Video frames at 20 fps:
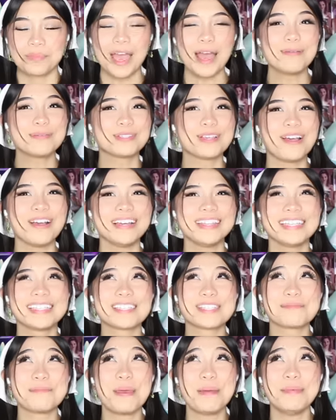I'm sorry, that
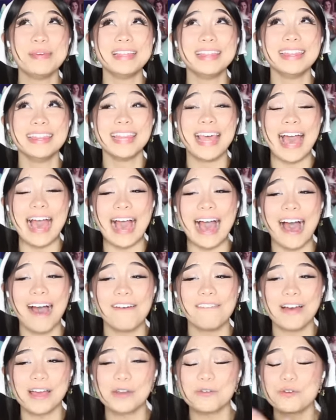just made me
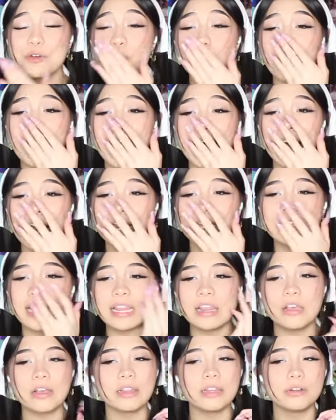laugh. I don't know why. They
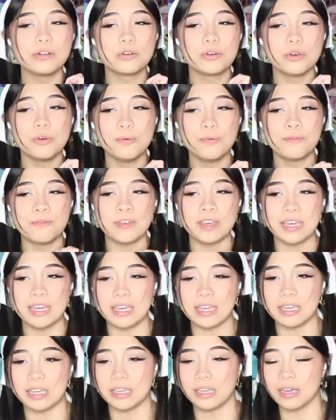look a little
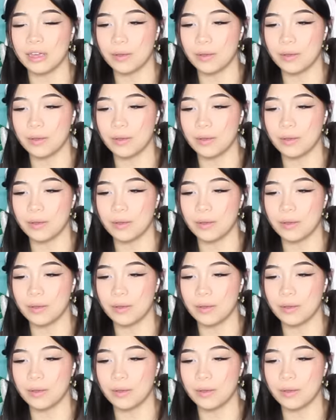goofy.